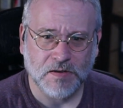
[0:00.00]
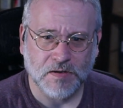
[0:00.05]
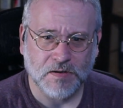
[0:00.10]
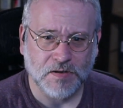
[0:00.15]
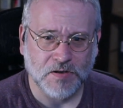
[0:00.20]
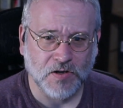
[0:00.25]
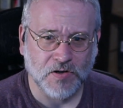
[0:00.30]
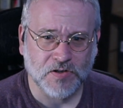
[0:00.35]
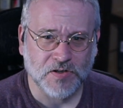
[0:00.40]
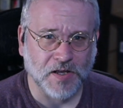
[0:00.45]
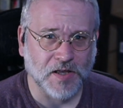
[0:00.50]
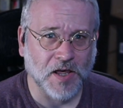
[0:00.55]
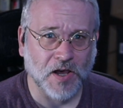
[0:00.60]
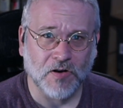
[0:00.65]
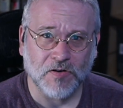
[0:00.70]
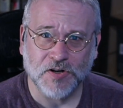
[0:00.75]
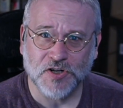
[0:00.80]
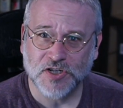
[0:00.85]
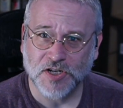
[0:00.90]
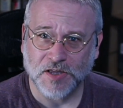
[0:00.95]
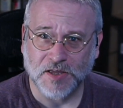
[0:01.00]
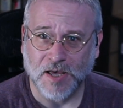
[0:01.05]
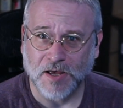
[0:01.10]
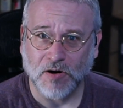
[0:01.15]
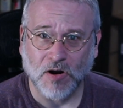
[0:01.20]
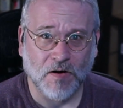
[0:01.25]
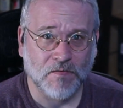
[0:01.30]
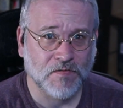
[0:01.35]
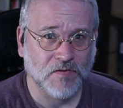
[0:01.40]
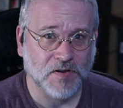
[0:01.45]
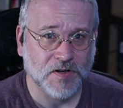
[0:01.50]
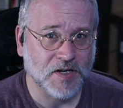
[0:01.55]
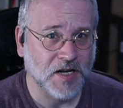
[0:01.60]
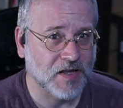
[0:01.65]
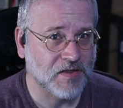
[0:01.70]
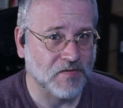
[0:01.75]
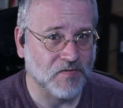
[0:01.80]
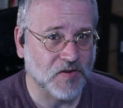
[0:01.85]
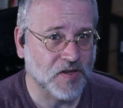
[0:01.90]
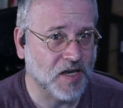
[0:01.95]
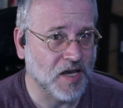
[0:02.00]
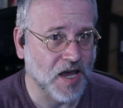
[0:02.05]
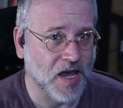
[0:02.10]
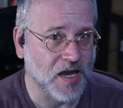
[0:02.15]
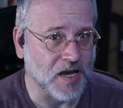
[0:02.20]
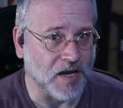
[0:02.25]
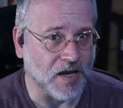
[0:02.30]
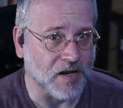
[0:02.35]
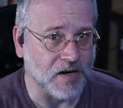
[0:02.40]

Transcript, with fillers: usually they only shut that off for the death of the king.